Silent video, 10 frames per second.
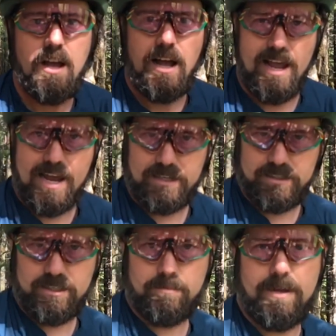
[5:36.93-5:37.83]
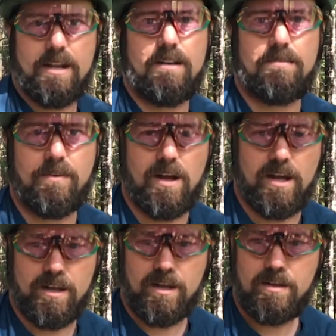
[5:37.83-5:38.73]
I had a little bit of
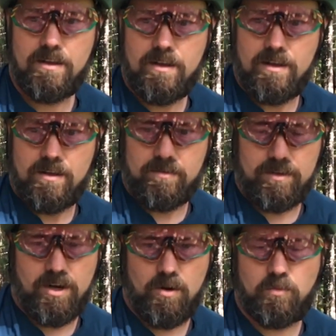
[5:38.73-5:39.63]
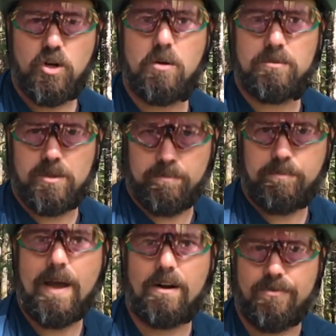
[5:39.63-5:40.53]
room to
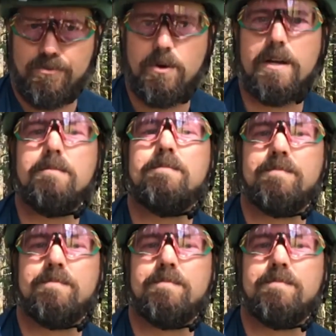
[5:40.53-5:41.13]
pedal through it,